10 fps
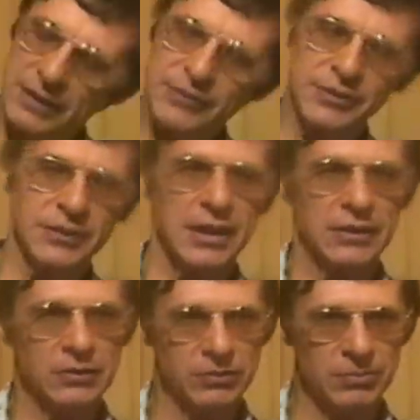just
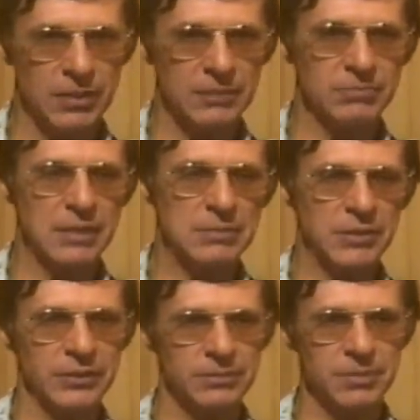gotten over my my
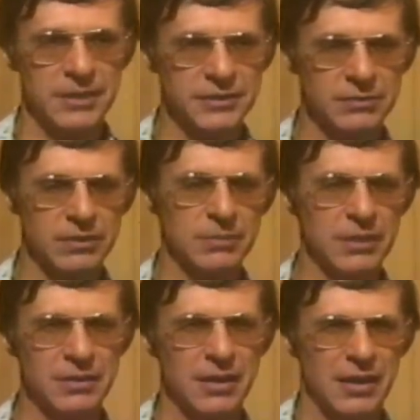mother had passed away, but
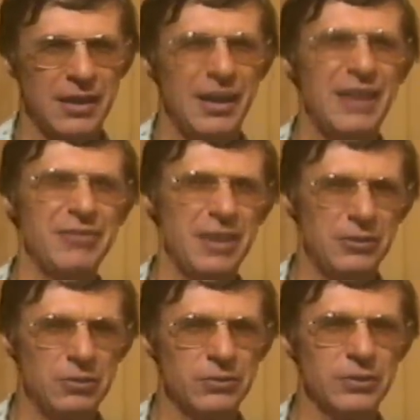I, I've
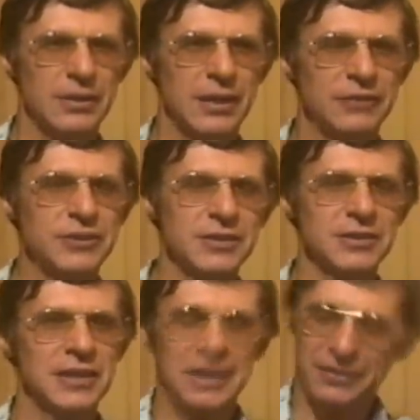gotten over it now. She
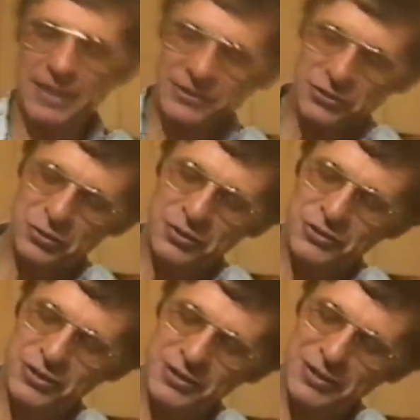says that's good.
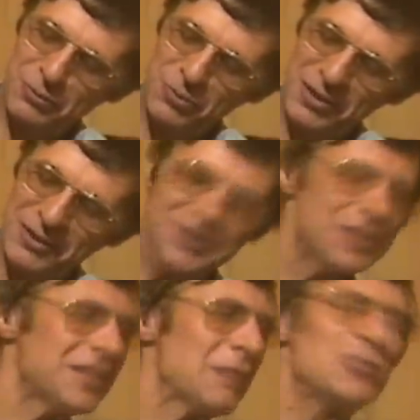She said, what else
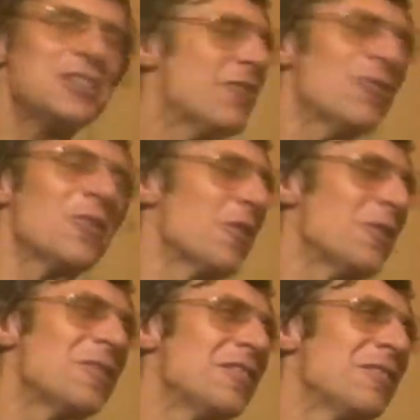has happened? She never
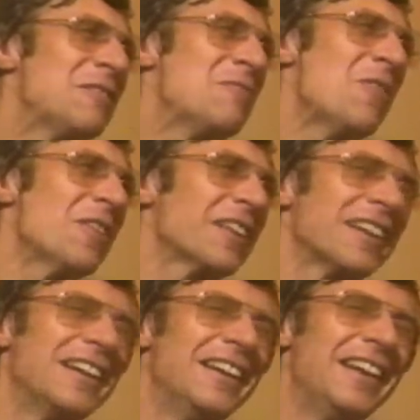heard the remark,
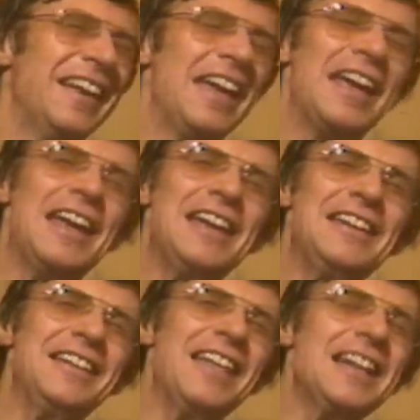
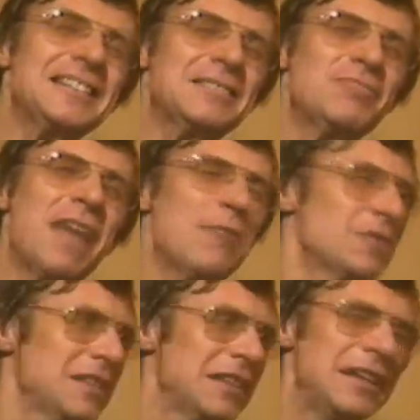and that's that
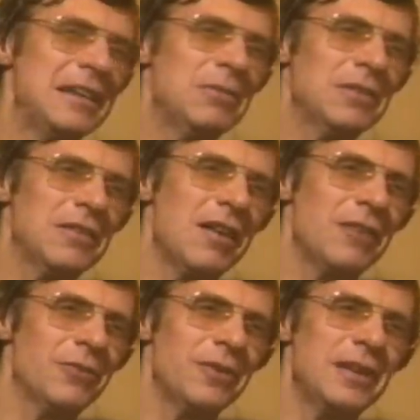was the key with
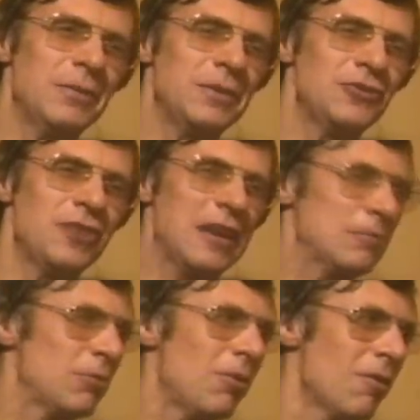Godfrey and with Jack
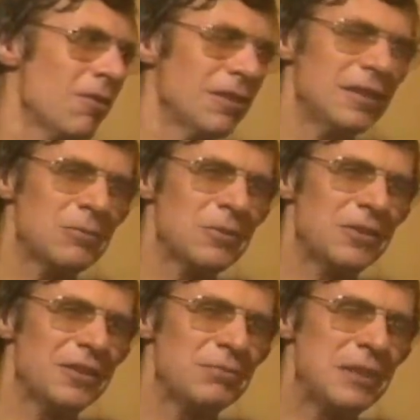Paar and a number of
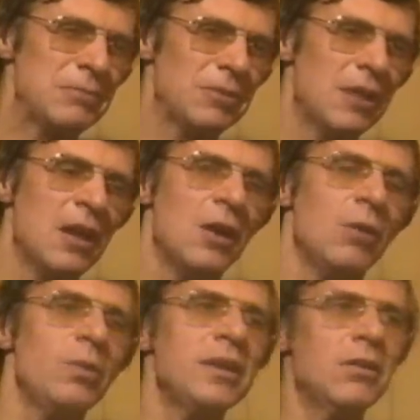other people.
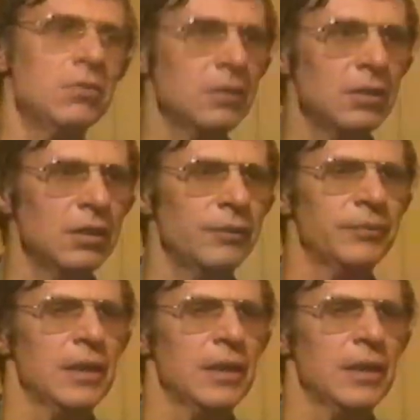We don't. Uh,